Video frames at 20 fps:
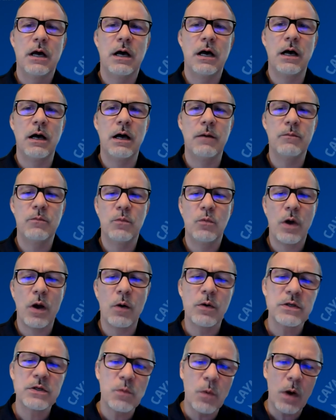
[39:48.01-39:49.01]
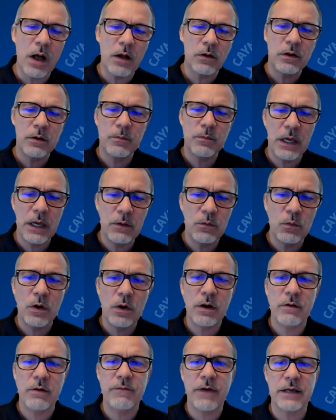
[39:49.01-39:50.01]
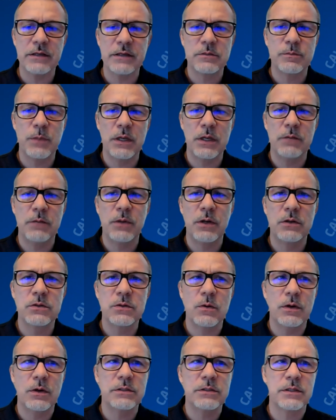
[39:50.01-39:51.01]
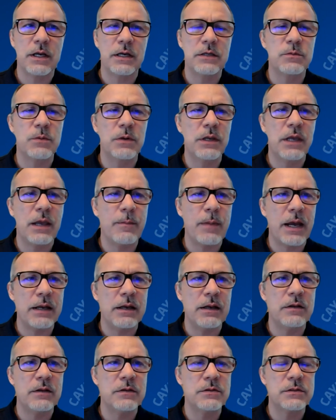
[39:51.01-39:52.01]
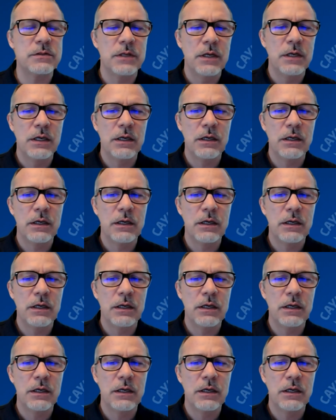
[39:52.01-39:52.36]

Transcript: Um, we always welcome inward investment, but it's always nice when Caymanians